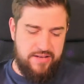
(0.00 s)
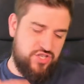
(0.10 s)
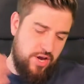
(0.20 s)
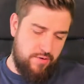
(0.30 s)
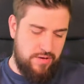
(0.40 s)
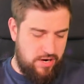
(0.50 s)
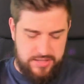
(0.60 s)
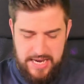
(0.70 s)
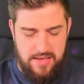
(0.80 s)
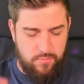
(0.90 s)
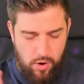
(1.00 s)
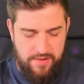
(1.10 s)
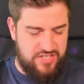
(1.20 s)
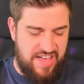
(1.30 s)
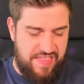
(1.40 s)
So, you know, take
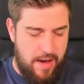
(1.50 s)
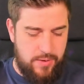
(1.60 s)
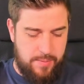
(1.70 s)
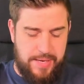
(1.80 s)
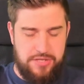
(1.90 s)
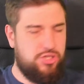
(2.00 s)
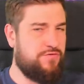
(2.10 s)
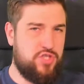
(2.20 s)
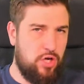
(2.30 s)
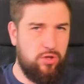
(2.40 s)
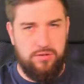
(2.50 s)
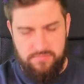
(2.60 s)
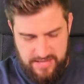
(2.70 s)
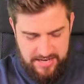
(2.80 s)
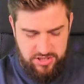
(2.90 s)
what I've said there with a pinch of salt.
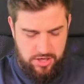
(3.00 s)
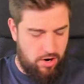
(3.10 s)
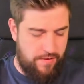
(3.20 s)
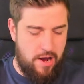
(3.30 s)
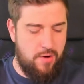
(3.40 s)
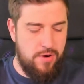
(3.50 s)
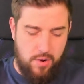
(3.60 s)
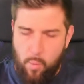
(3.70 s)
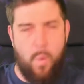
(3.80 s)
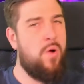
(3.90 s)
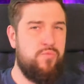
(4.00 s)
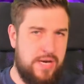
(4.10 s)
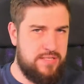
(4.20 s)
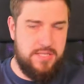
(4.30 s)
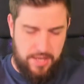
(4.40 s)
That scenario won't
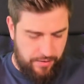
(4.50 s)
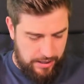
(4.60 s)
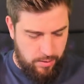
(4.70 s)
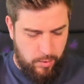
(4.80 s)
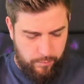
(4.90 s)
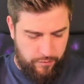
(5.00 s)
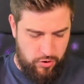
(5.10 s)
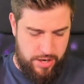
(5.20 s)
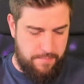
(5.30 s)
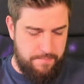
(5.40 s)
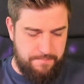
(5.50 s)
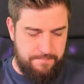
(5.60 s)
necessarily come up for you.